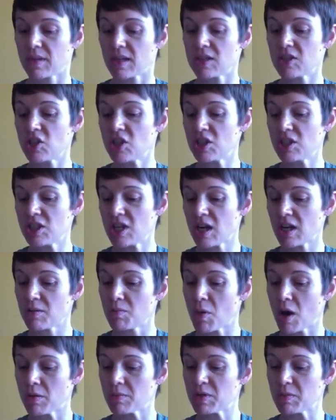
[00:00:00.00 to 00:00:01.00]
She'd check
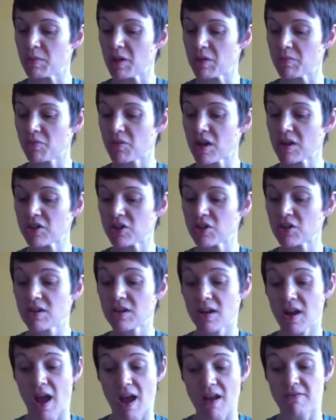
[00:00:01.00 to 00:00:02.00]
Mom's blood
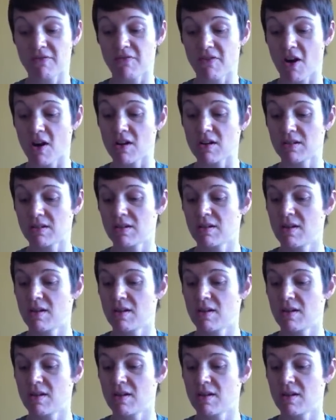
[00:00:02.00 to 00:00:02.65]
pressure and fart.